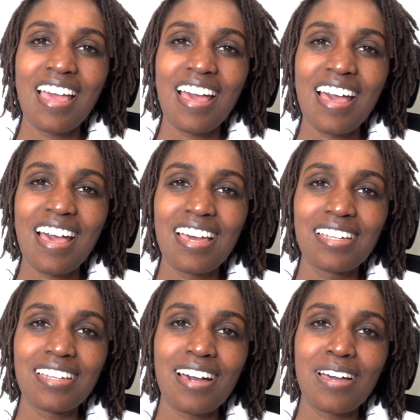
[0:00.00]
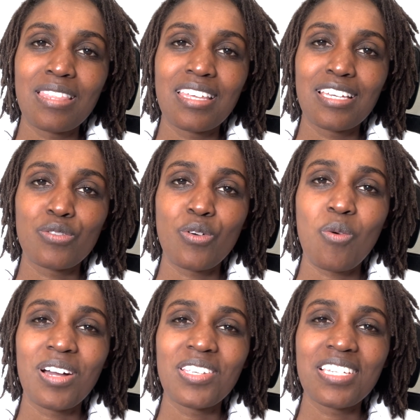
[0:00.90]
And thanks for
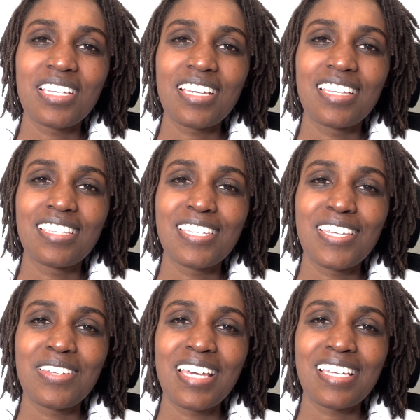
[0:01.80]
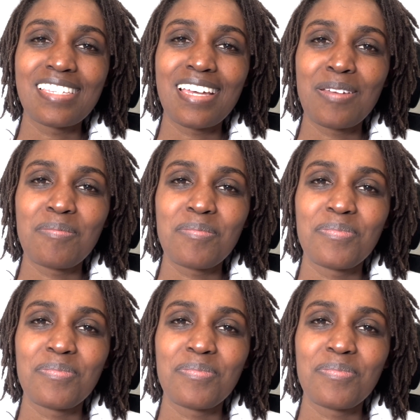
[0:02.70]
watching, and see you next time.